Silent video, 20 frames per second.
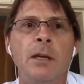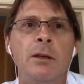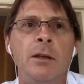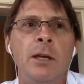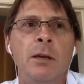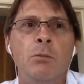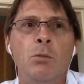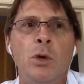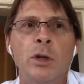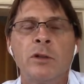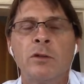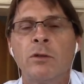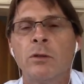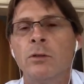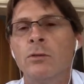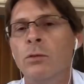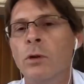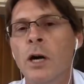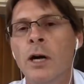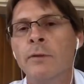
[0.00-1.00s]
then what's the
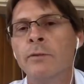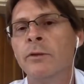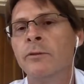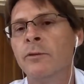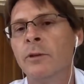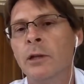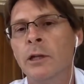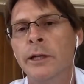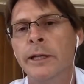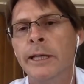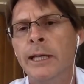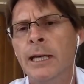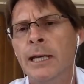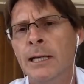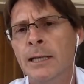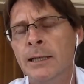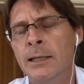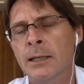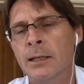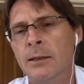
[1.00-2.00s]
driver for learning
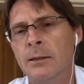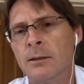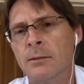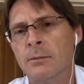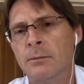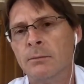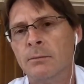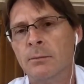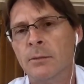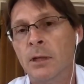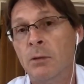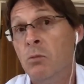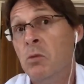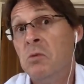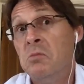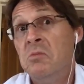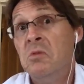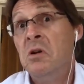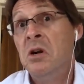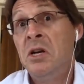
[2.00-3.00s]
analytics? Like
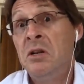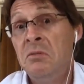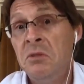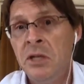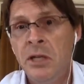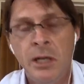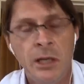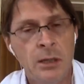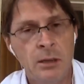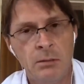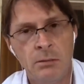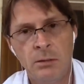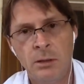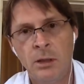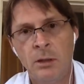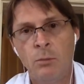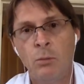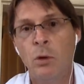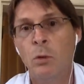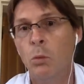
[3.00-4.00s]
why do we need it? You
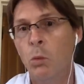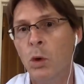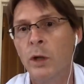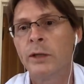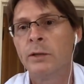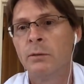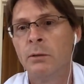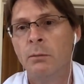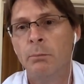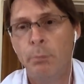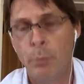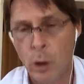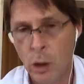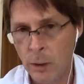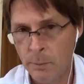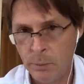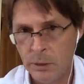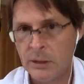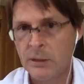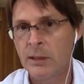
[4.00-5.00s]
know, what
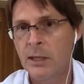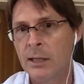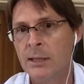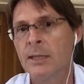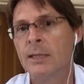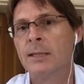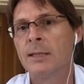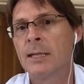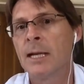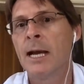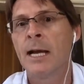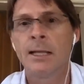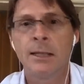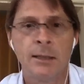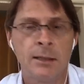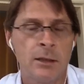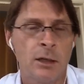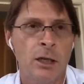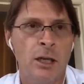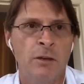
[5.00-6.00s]
purpose does it start to
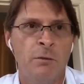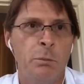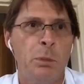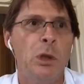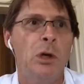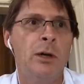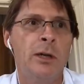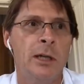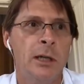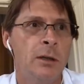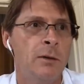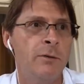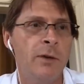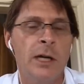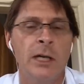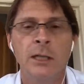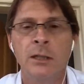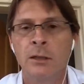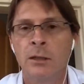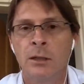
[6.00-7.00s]
serve beyond
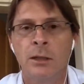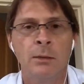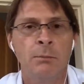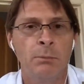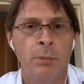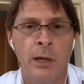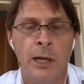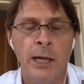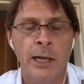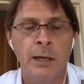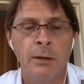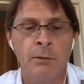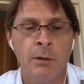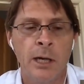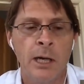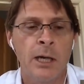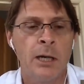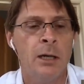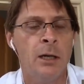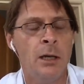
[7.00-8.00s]
innovation and playing
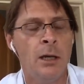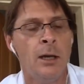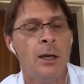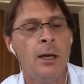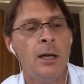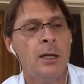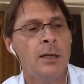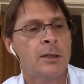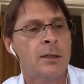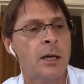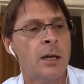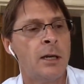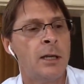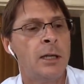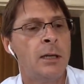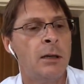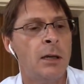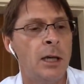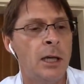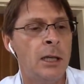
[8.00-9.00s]
around? So I
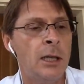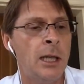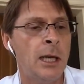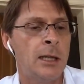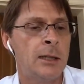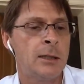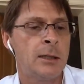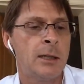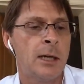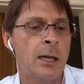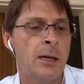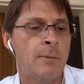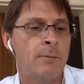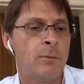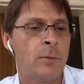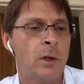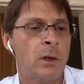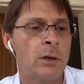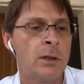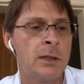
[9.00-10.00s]
think in that
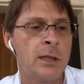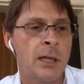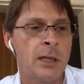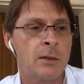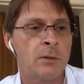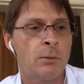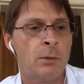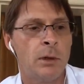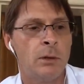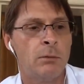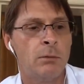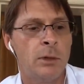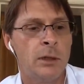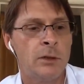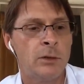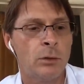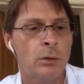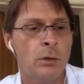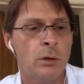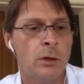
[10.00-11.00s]
context, we
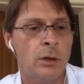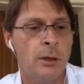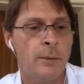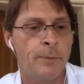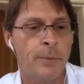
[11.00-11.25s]
saw